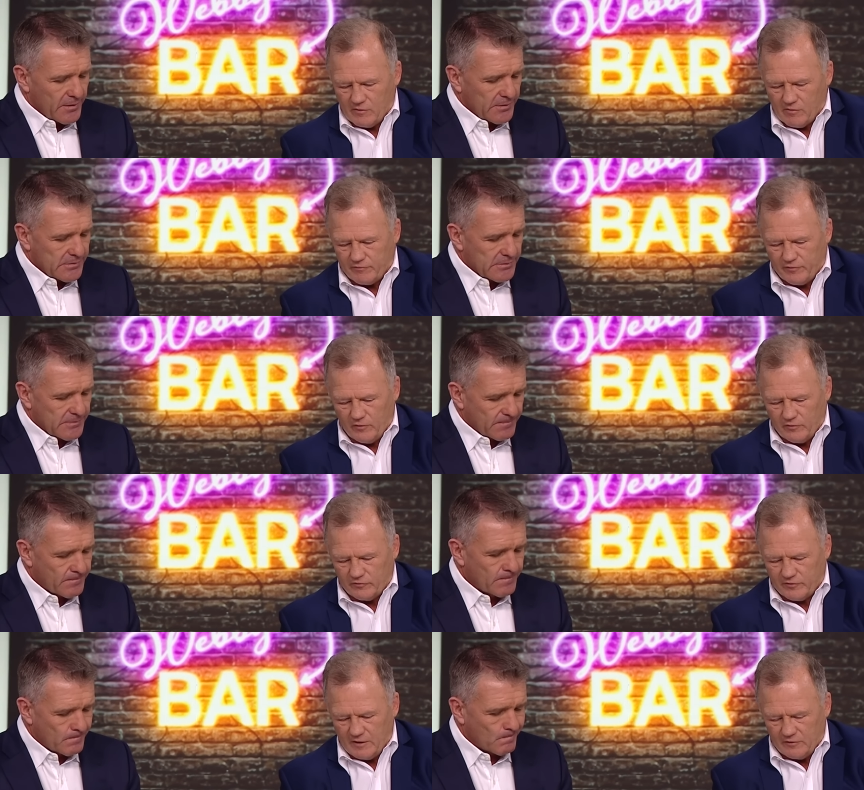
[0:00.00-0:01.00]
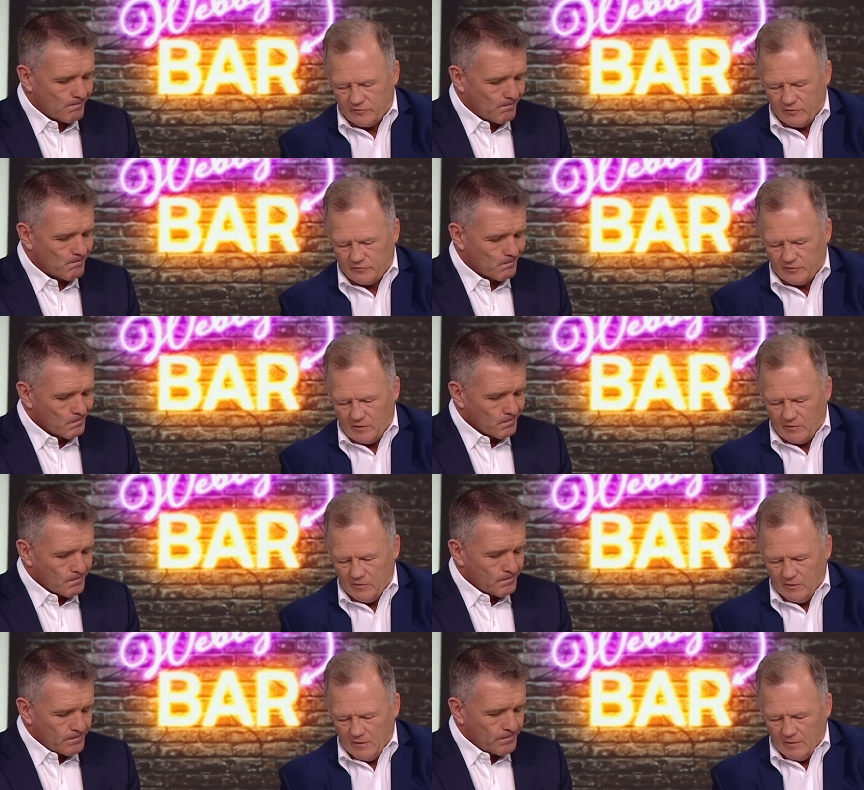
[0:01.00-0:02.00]
Speaker 1: into the finals mm. now too. So
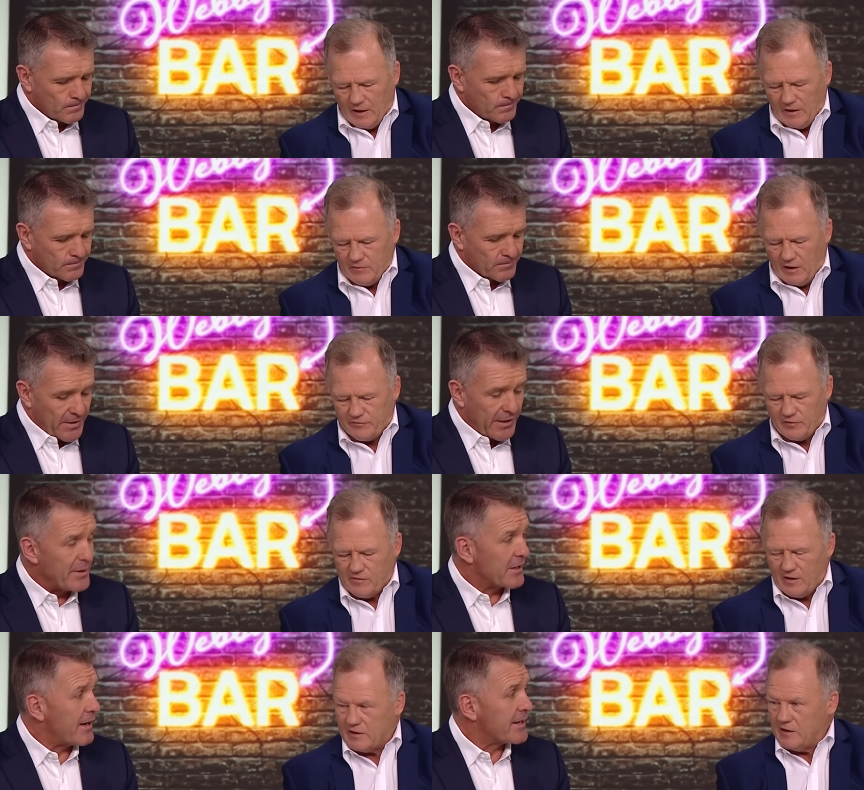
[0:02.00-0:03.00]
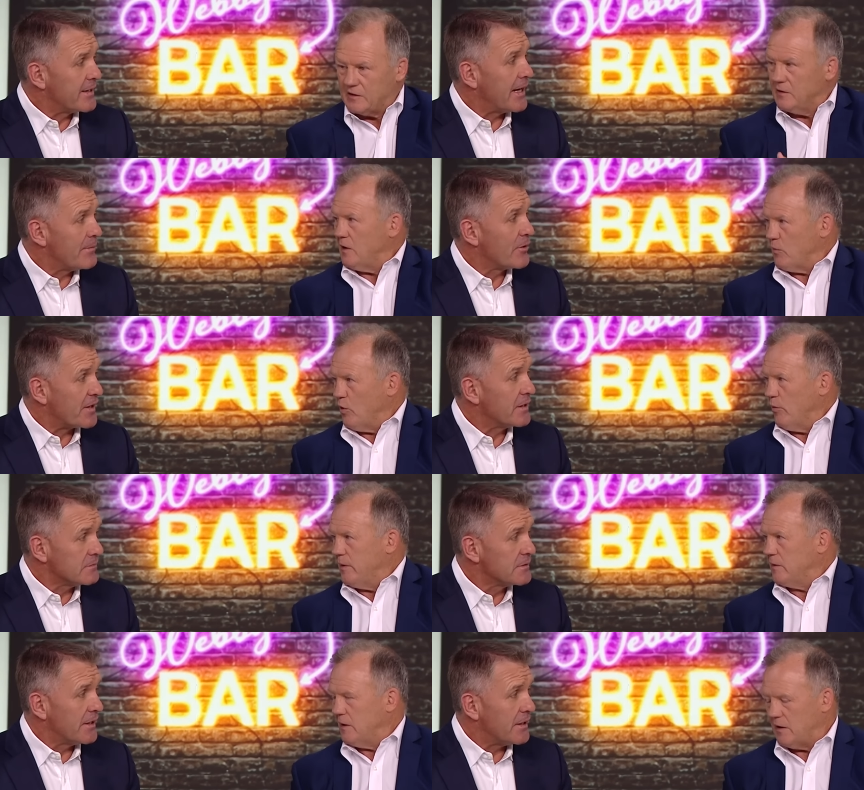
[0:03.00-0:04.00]
hmm. ho hopefully they can. Game, it I will think.
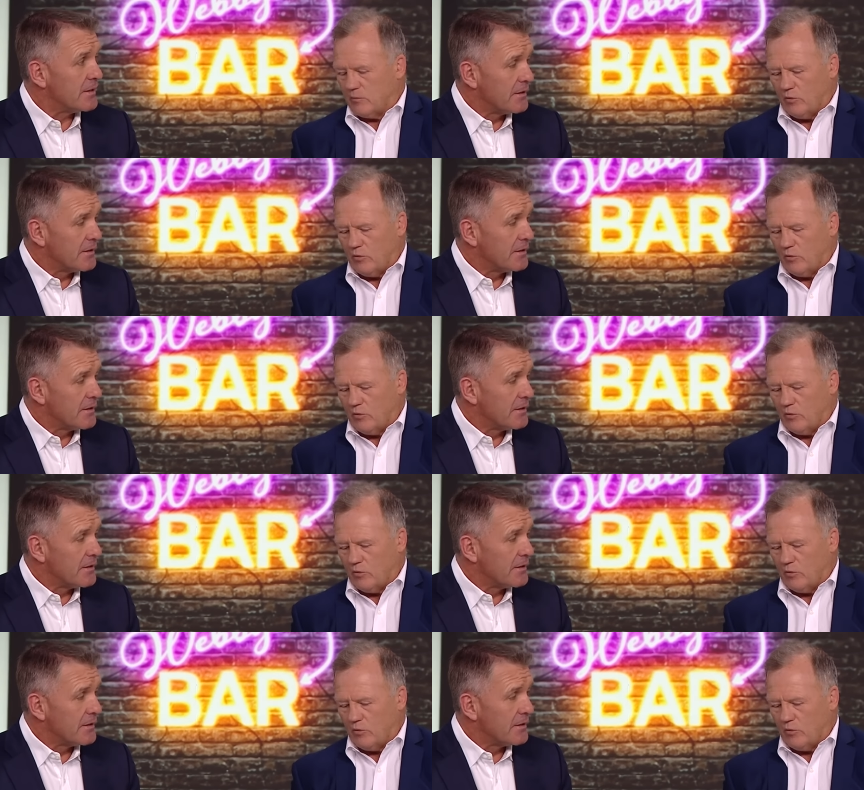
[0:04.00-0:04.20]
be. Yeah. yeah. it